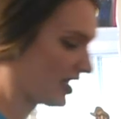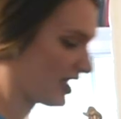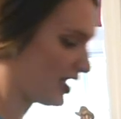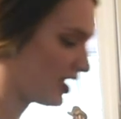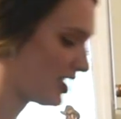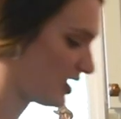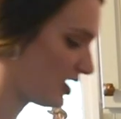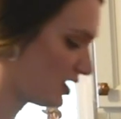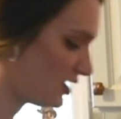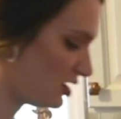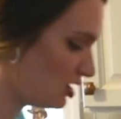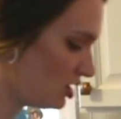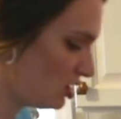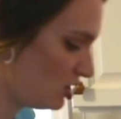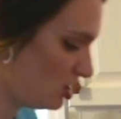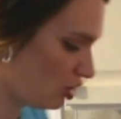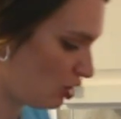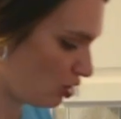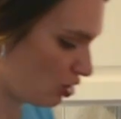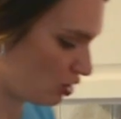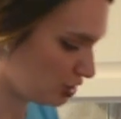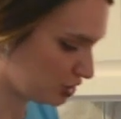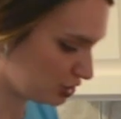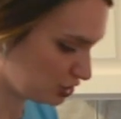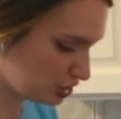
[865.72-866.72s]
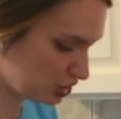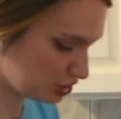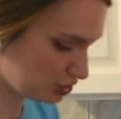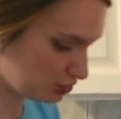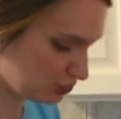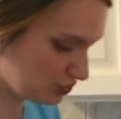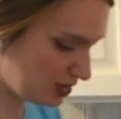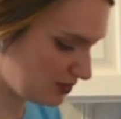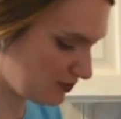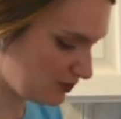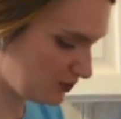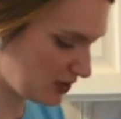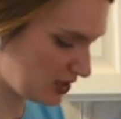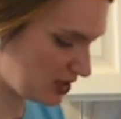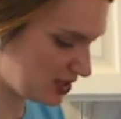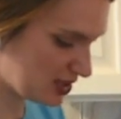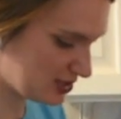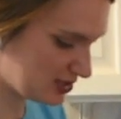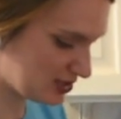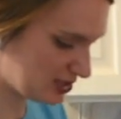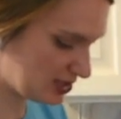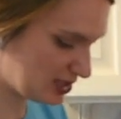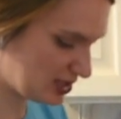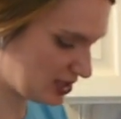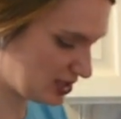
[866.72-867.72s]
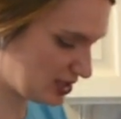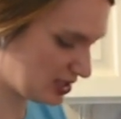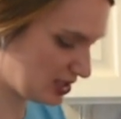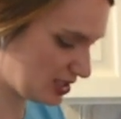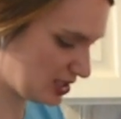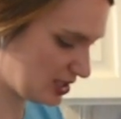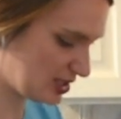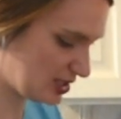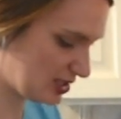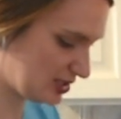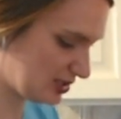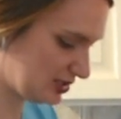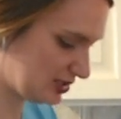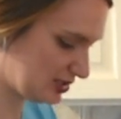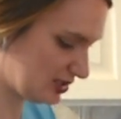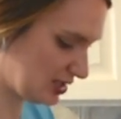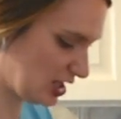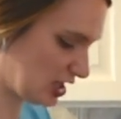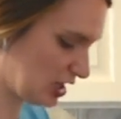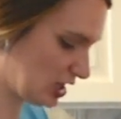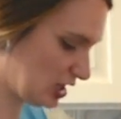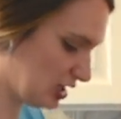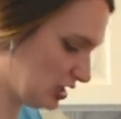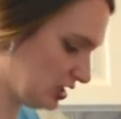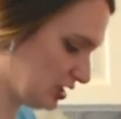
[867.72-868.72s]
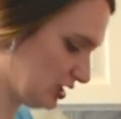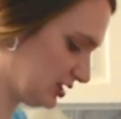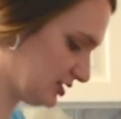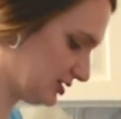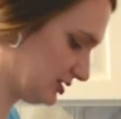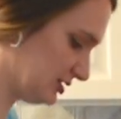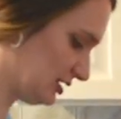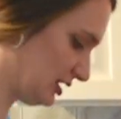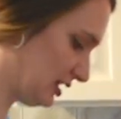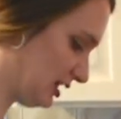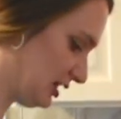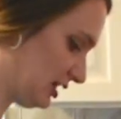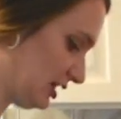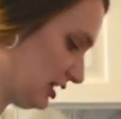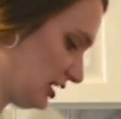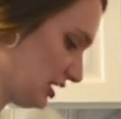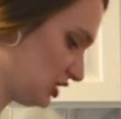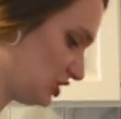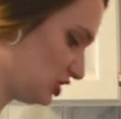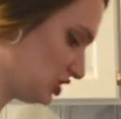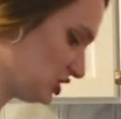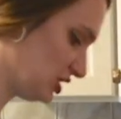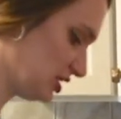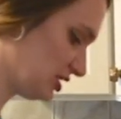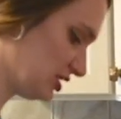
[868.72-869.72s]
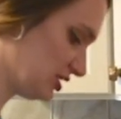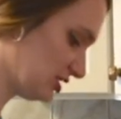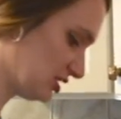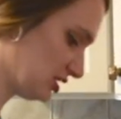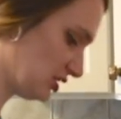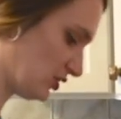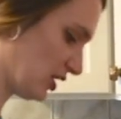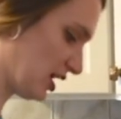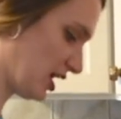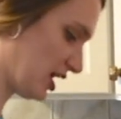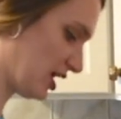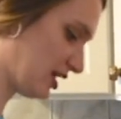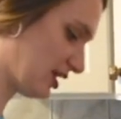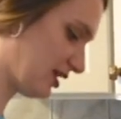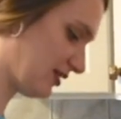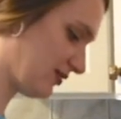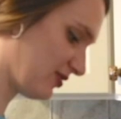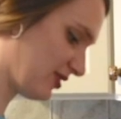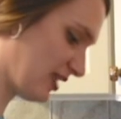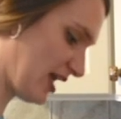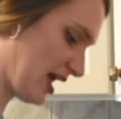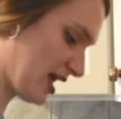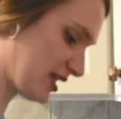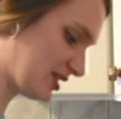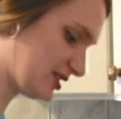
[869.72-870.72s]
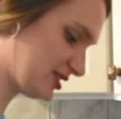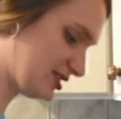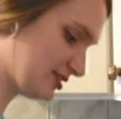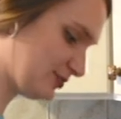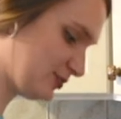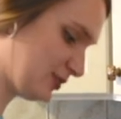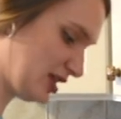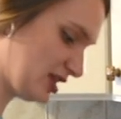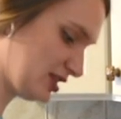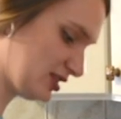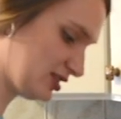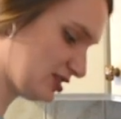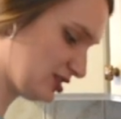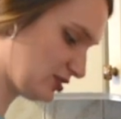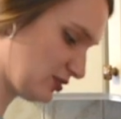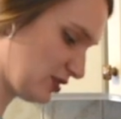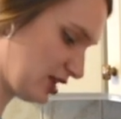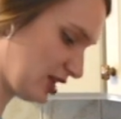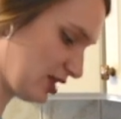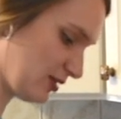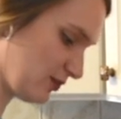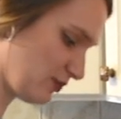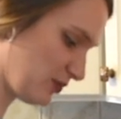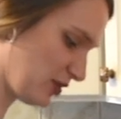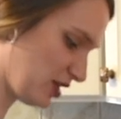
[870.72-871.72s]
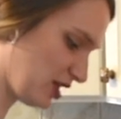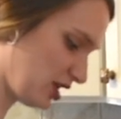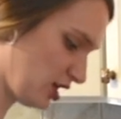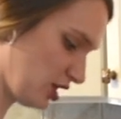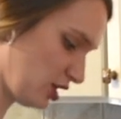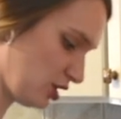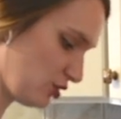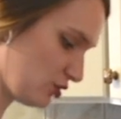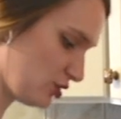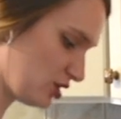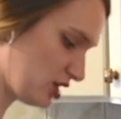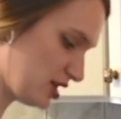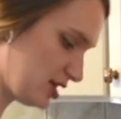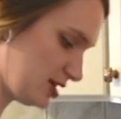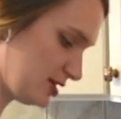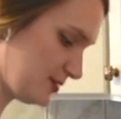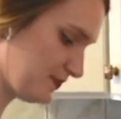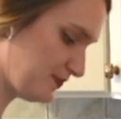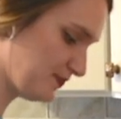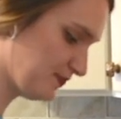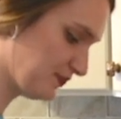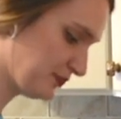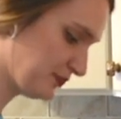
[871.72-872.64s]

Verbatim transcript: add our shrimp into this. Looks delicious. Go ahead and give that a spin so it can be coated.